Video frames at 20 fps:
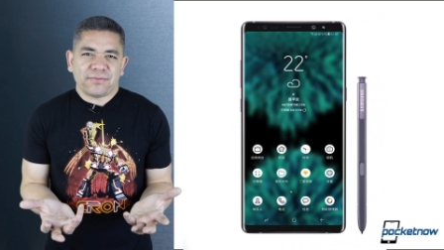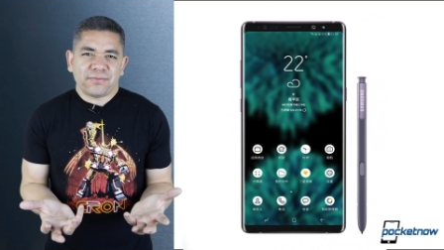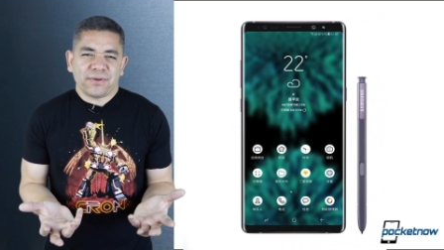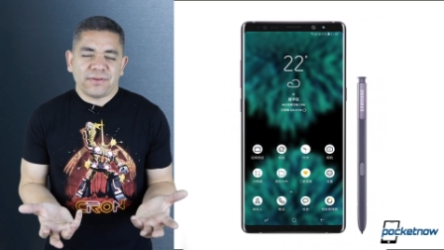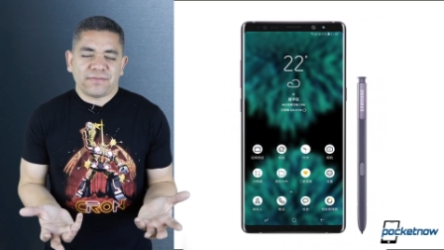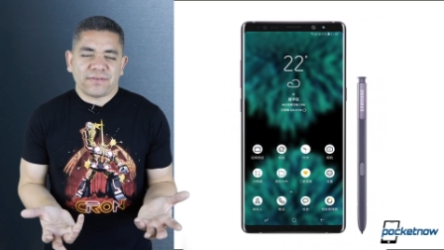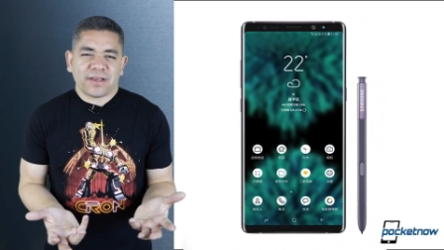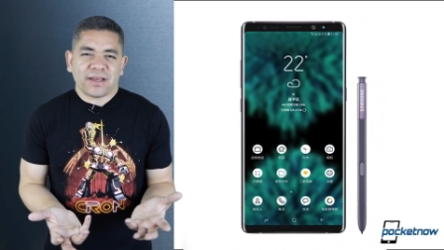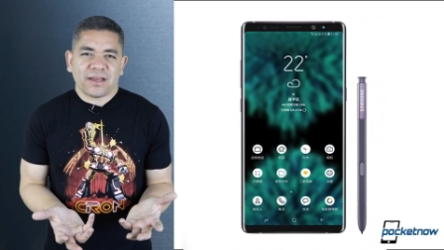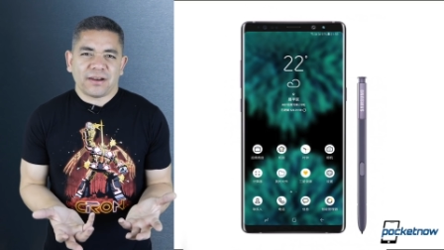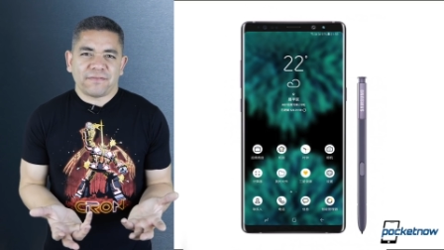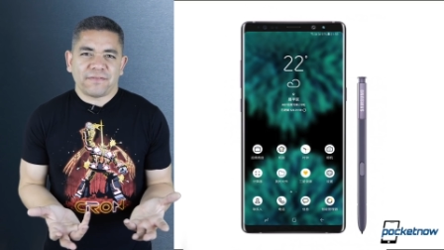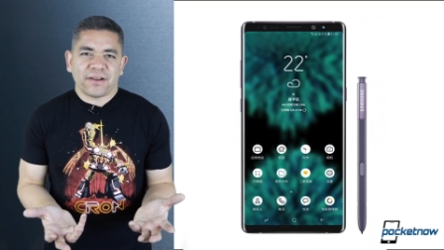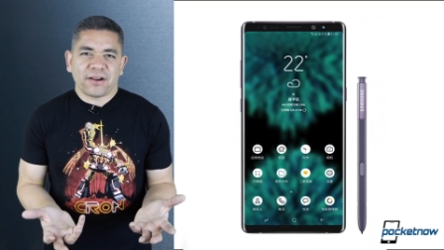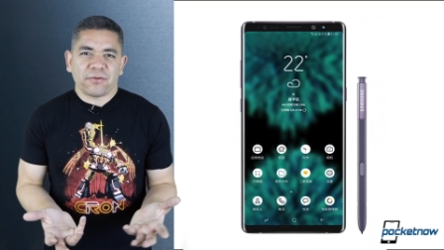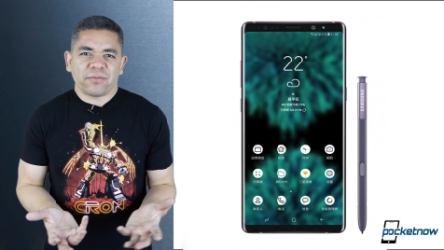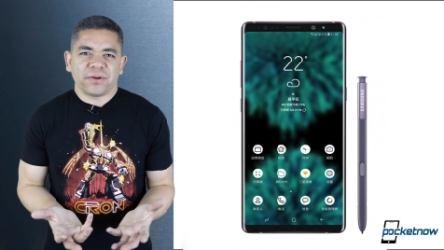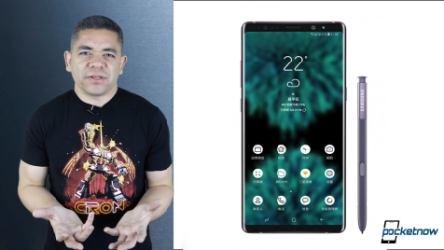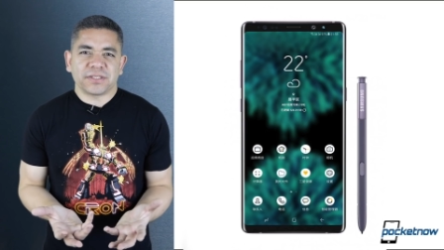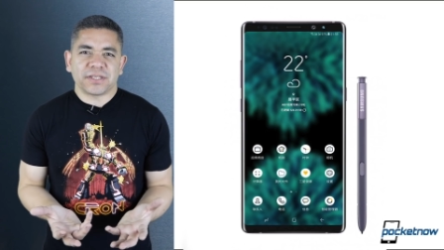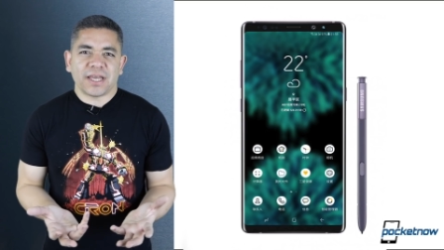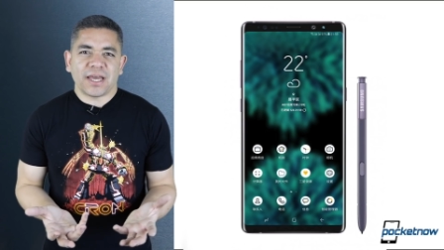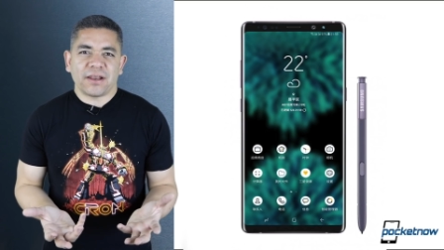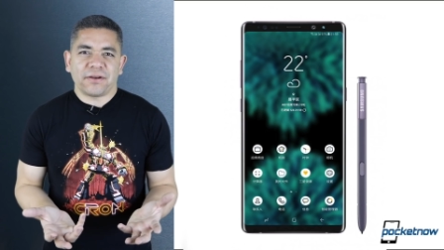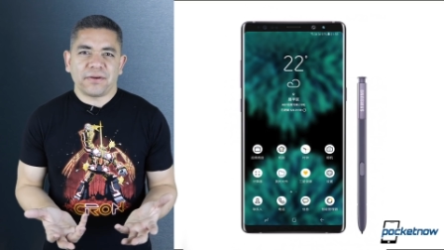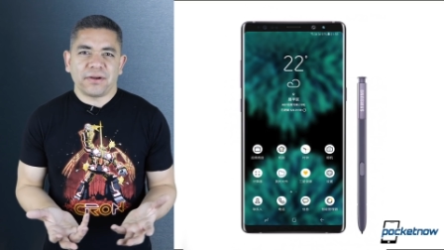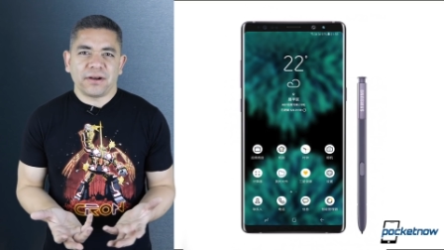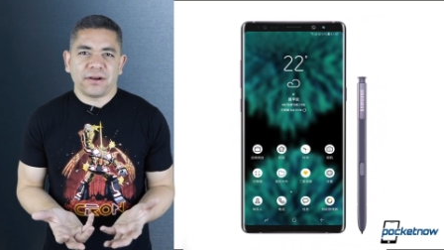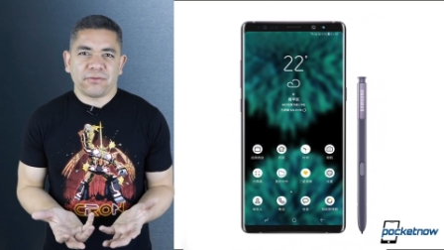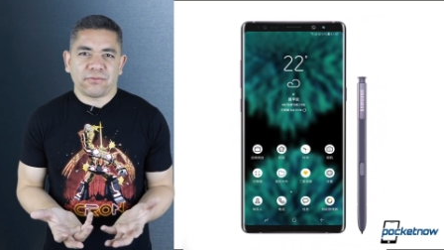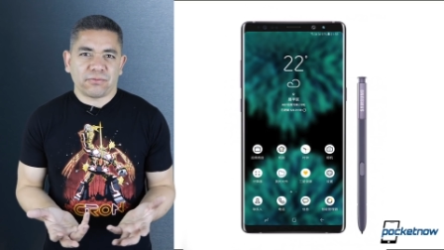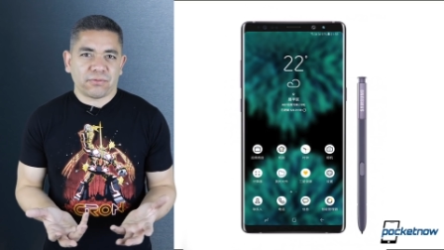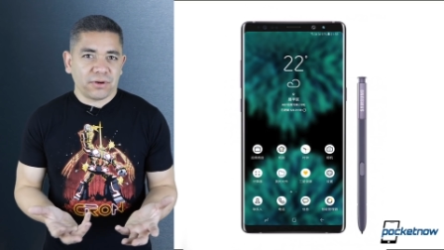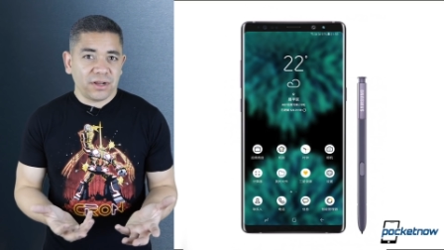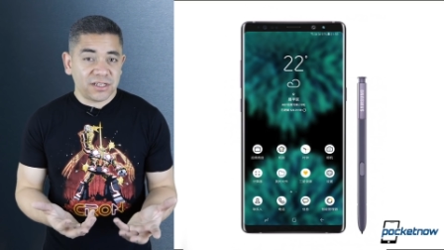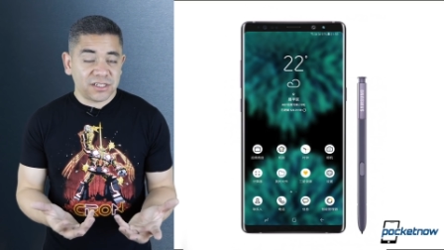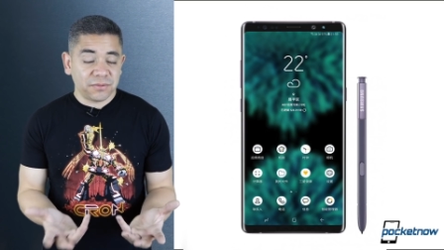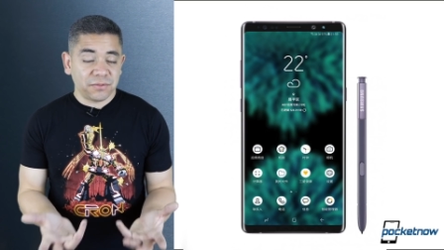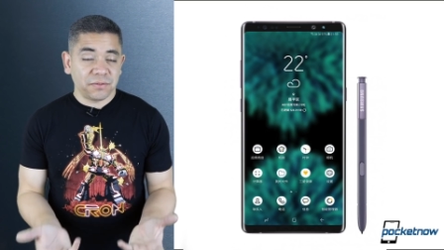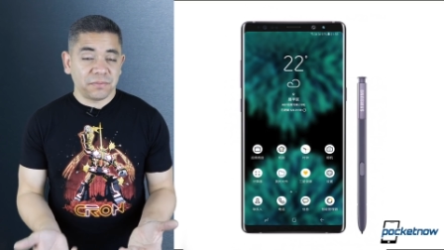We've got a fingerprint scanner in a
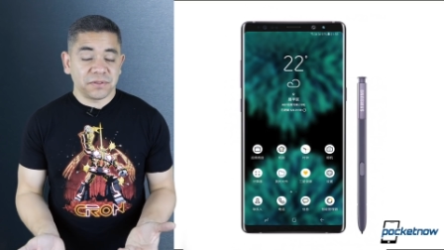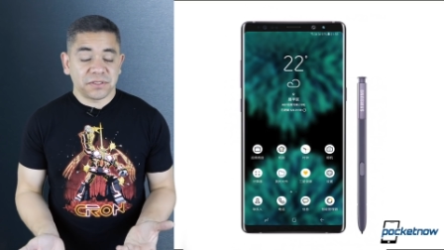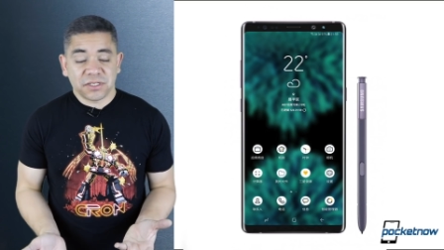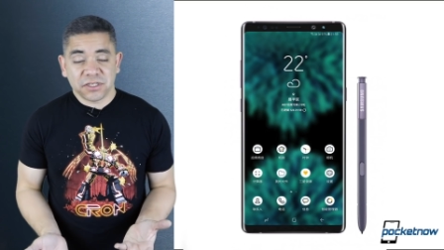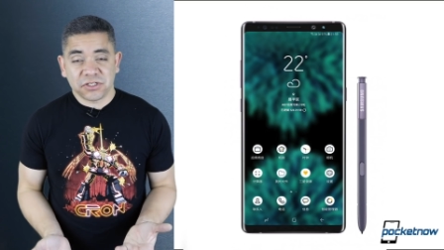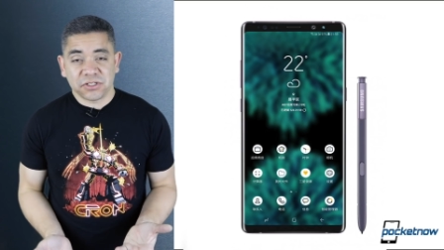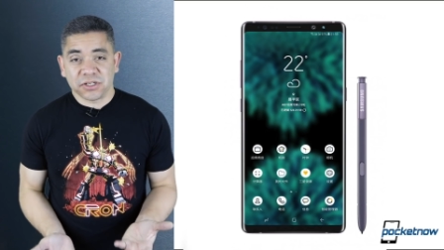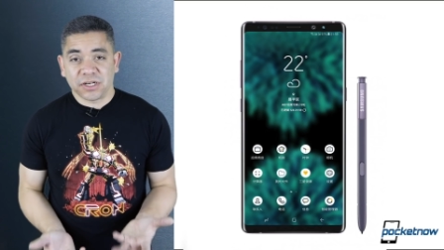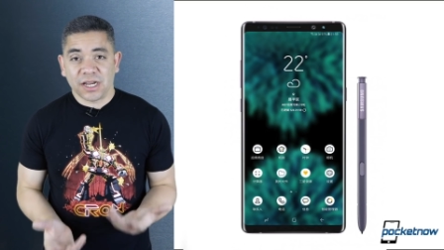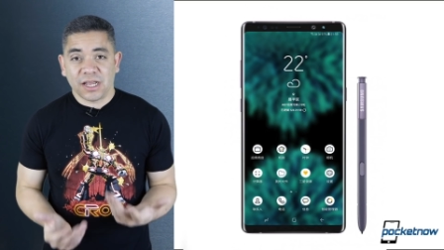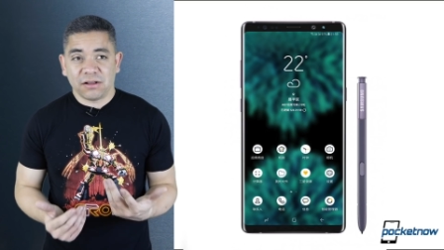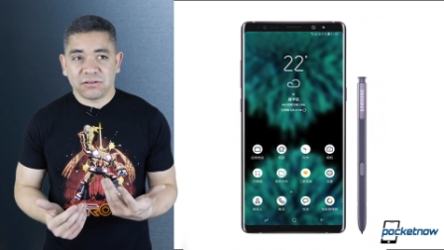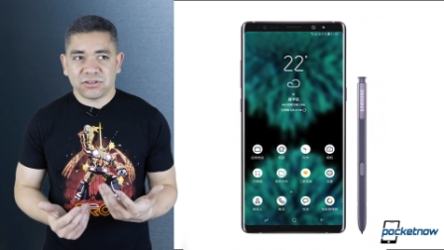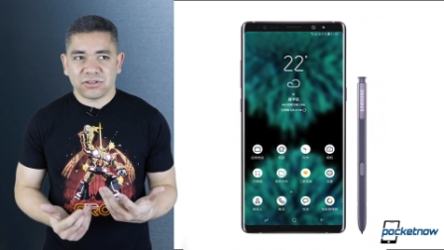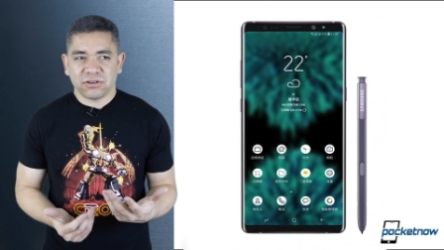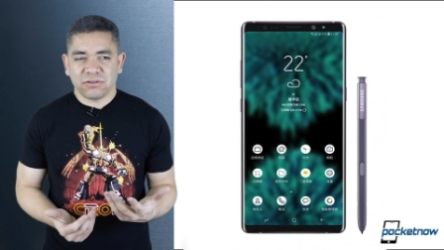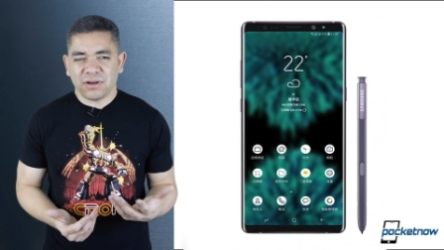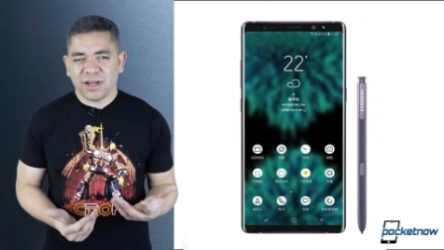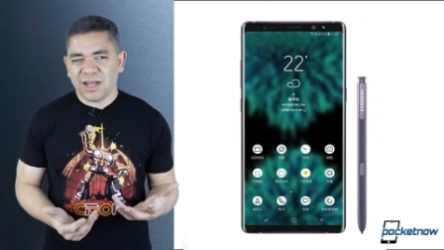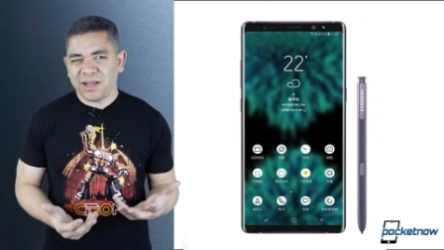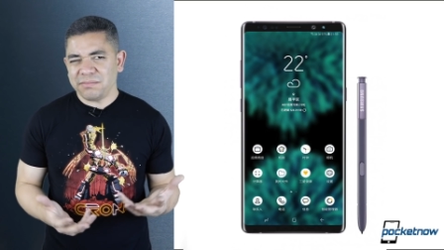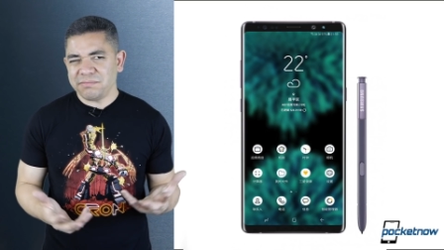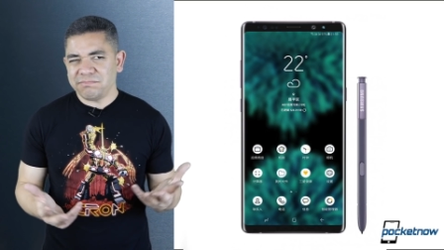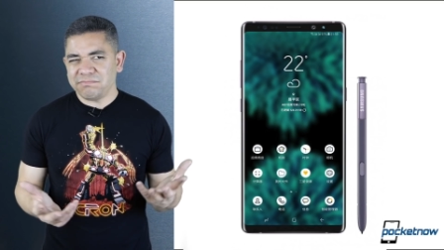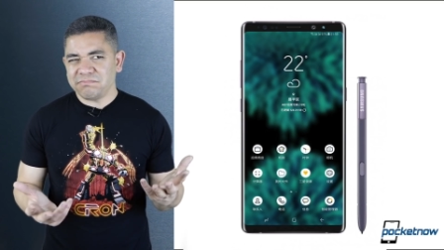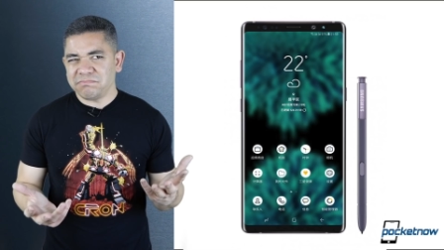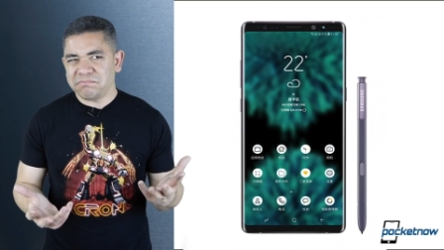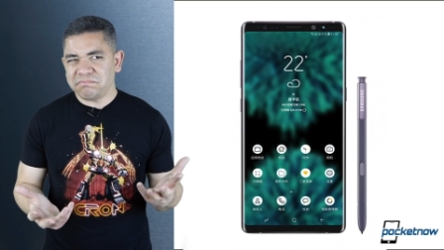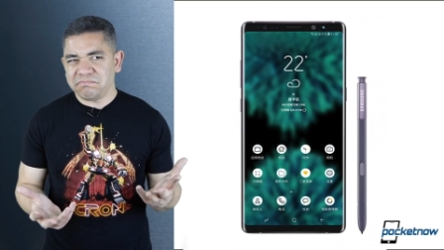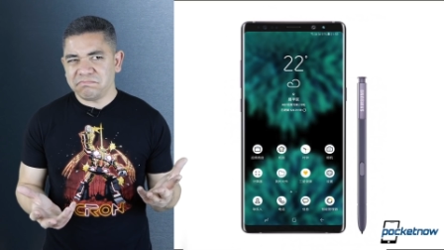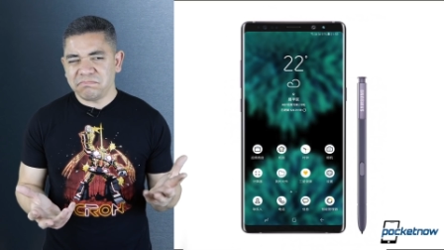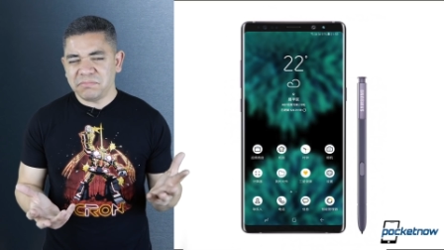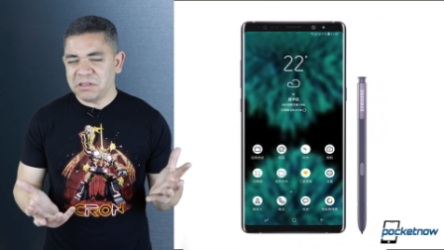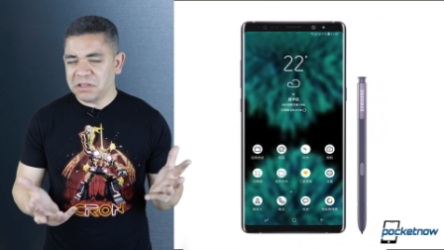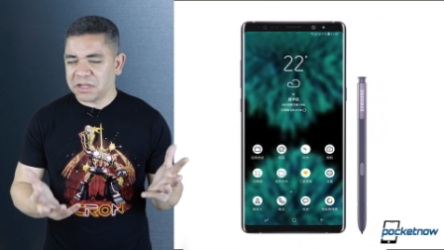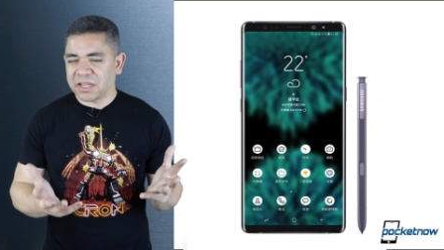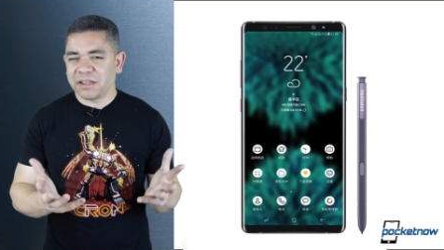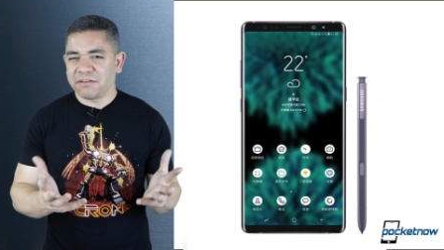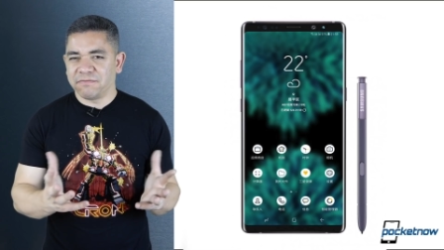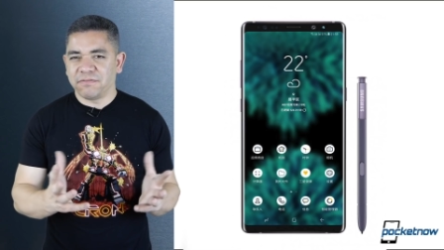reachable position now, so I'm looking